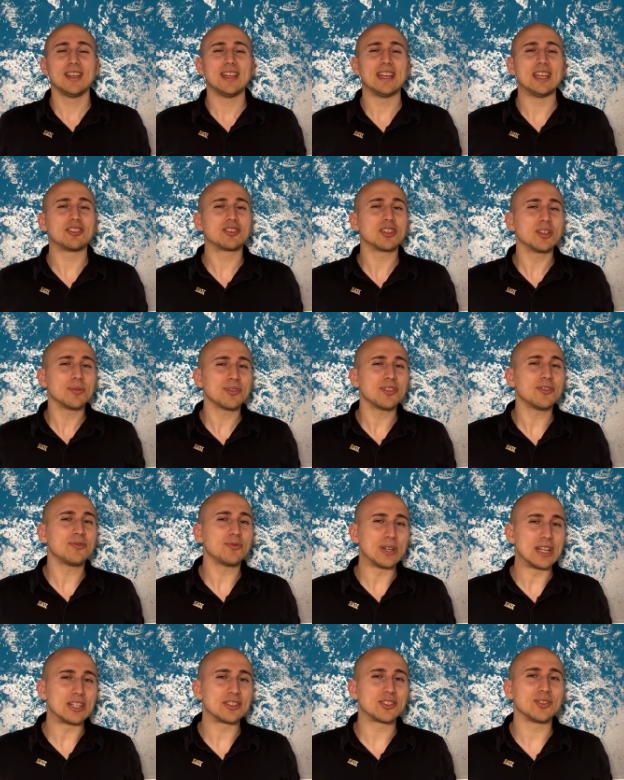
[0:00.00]
In terms of
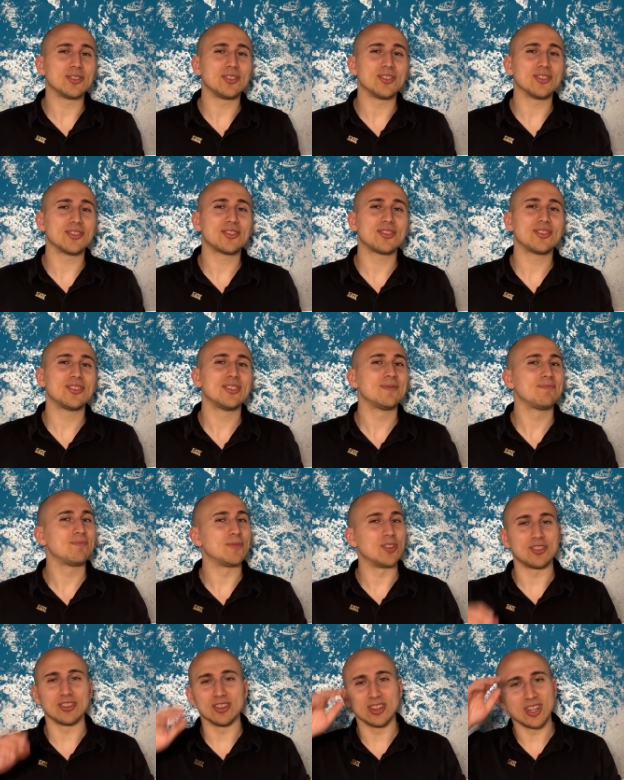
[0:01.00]
rentals,
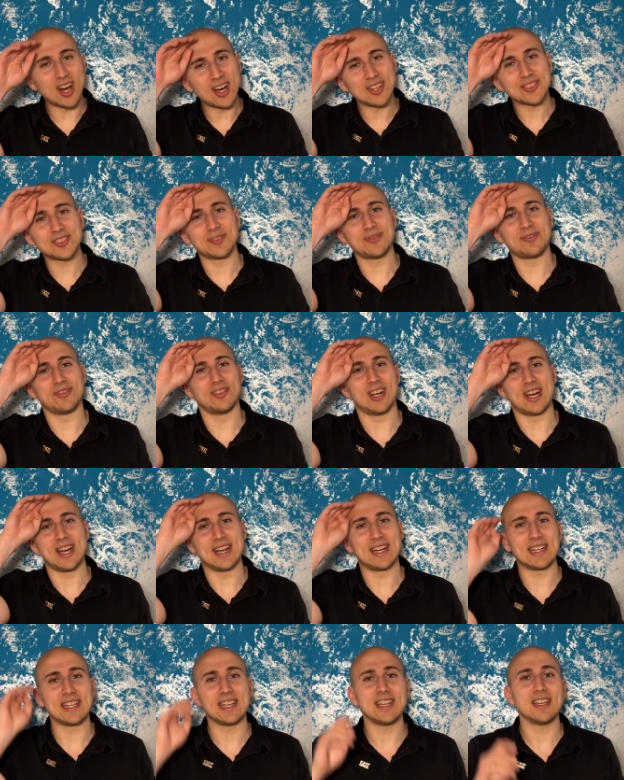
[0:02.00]
just lots of
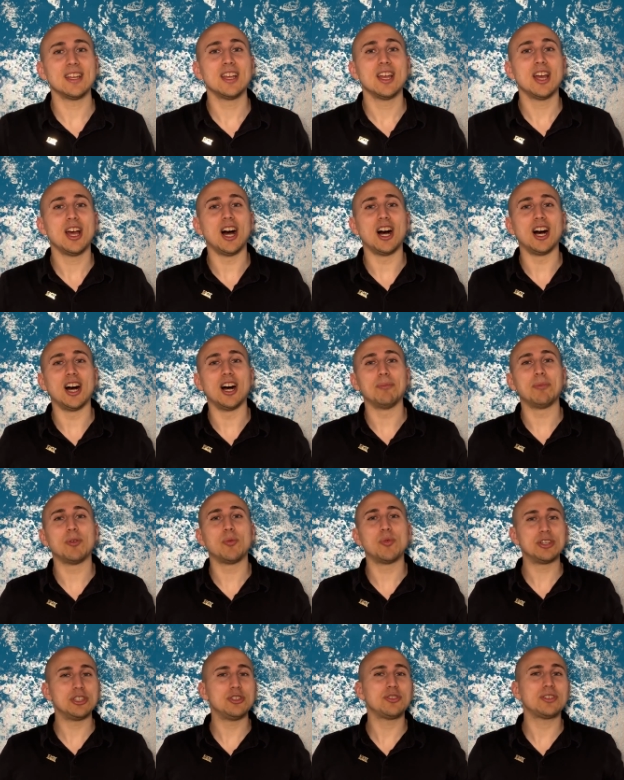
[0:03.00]
variety, but
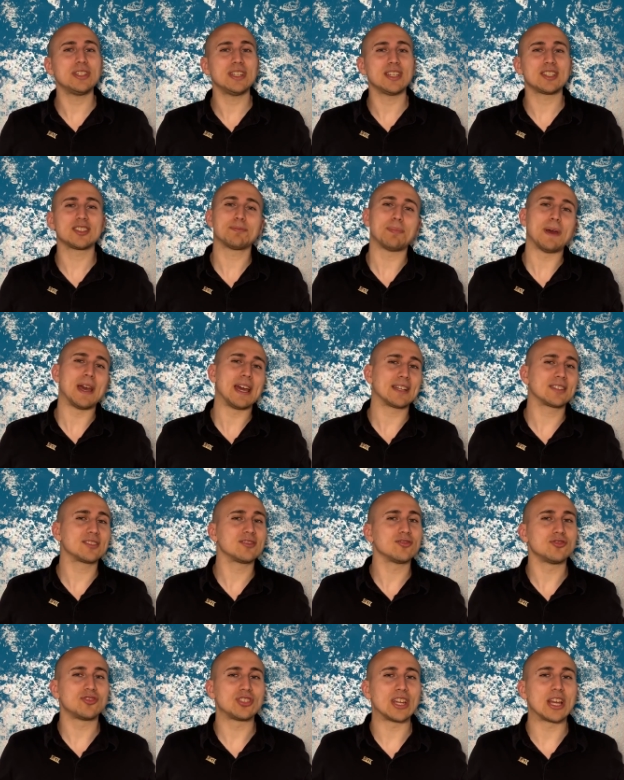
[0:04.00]
what you can
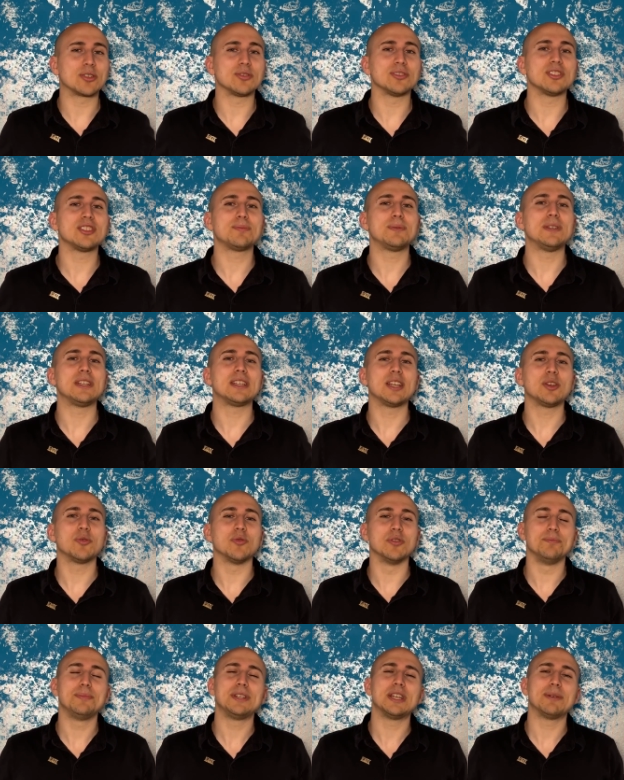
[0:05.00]
expect, generally speaking,
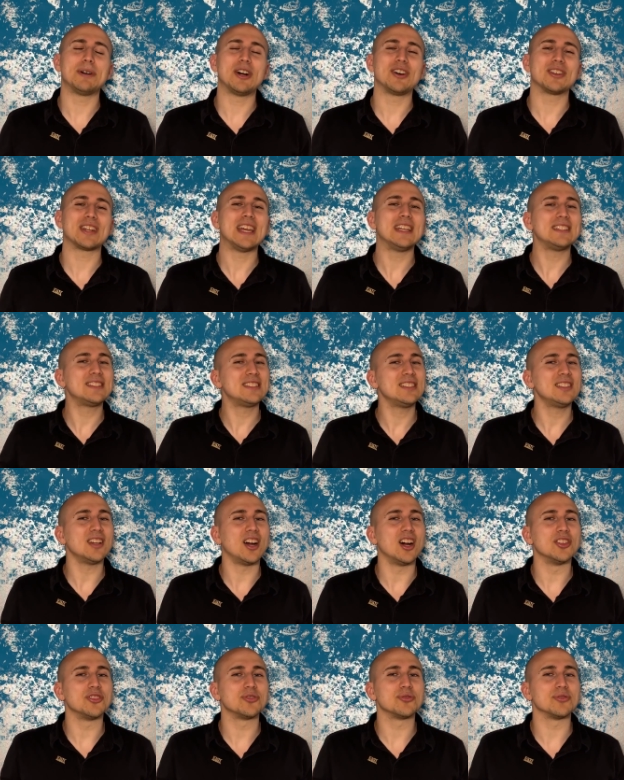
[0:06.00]
would be about
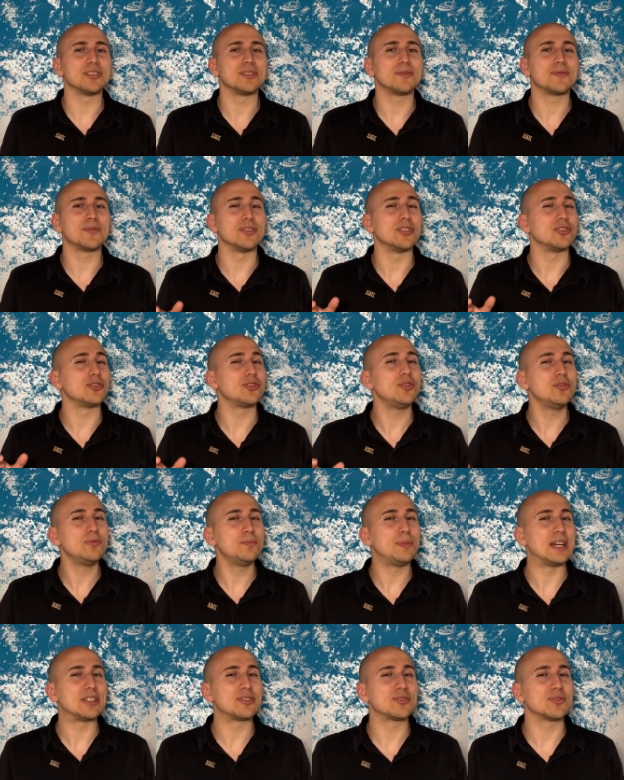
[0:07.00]
$1,800 for a
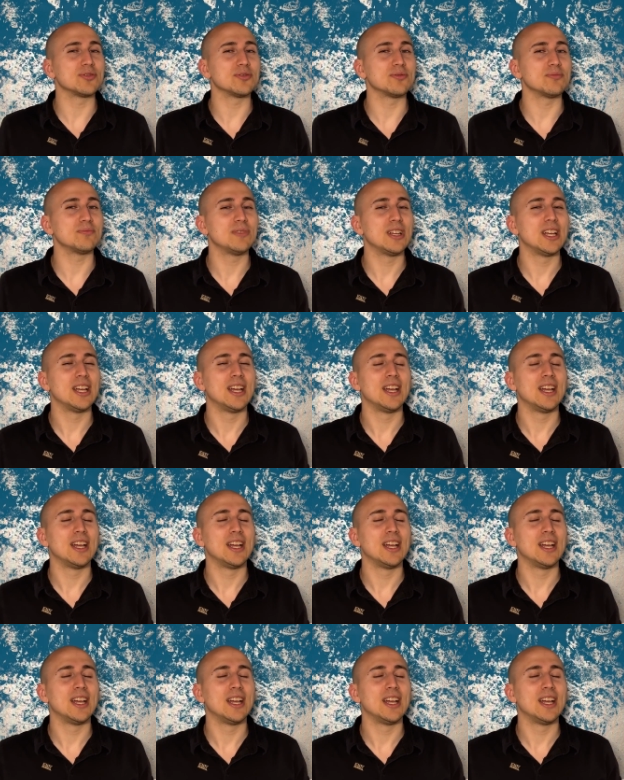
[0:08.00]
two-bedroom,